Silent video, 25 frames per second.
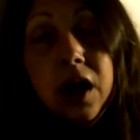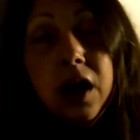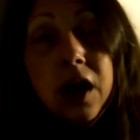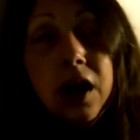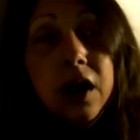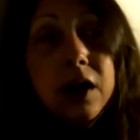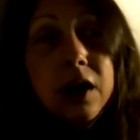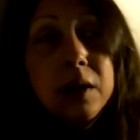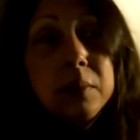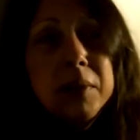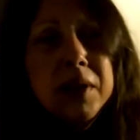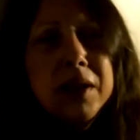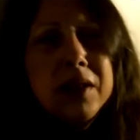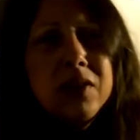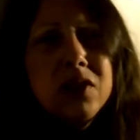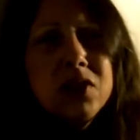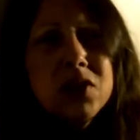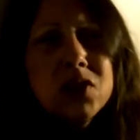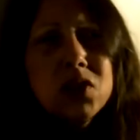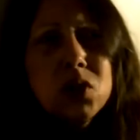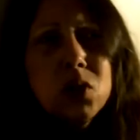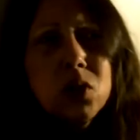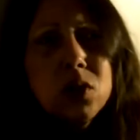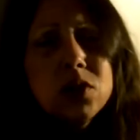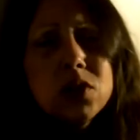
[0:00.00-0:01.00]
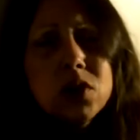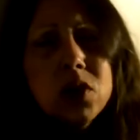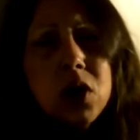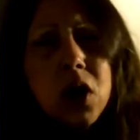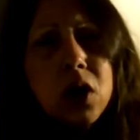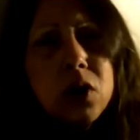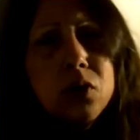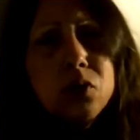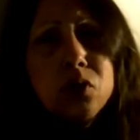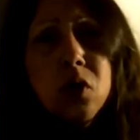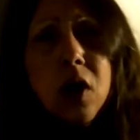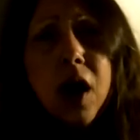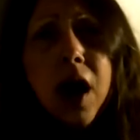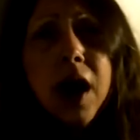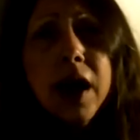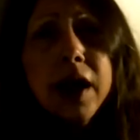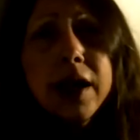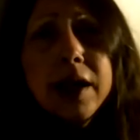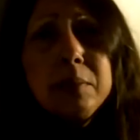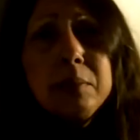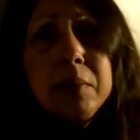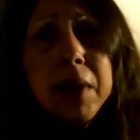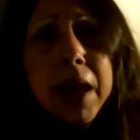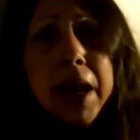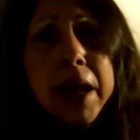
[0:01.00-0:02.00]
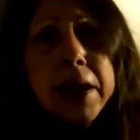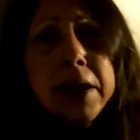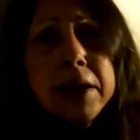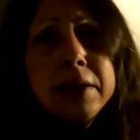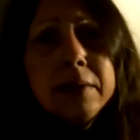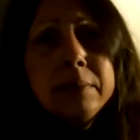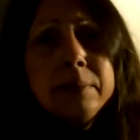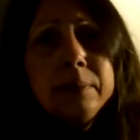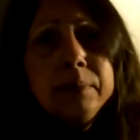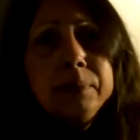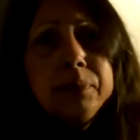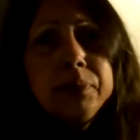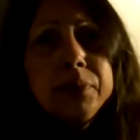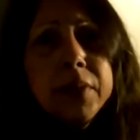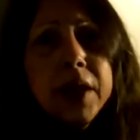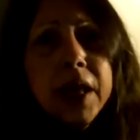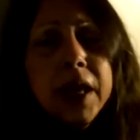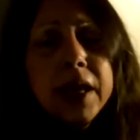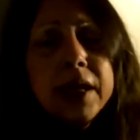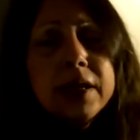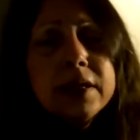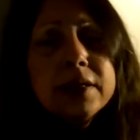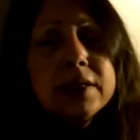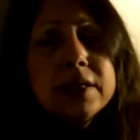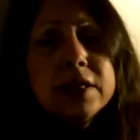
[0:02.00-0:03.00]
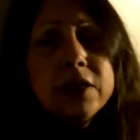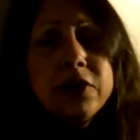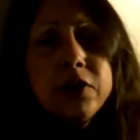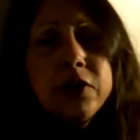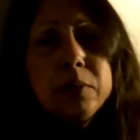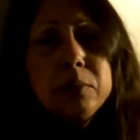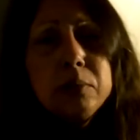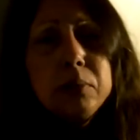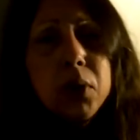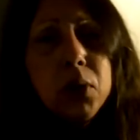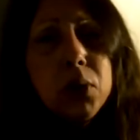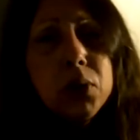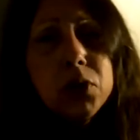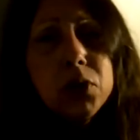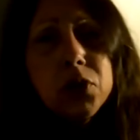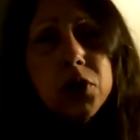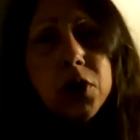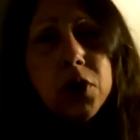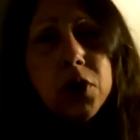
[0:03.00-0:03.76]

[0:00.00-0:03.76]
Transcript: the store is called Rocket Man, and it's here in Boulder,